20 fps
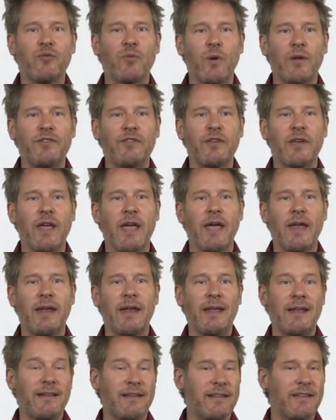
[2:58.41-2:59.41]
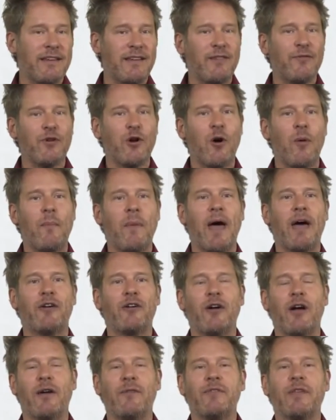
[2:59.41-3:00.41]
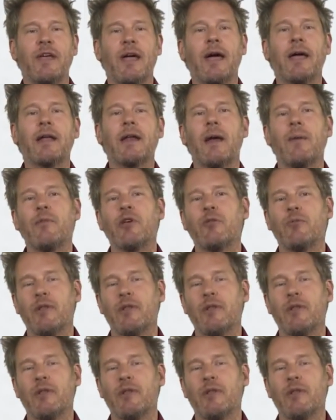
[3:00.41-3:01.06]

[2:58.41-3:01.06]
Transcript: once again into the difficult matter of the economic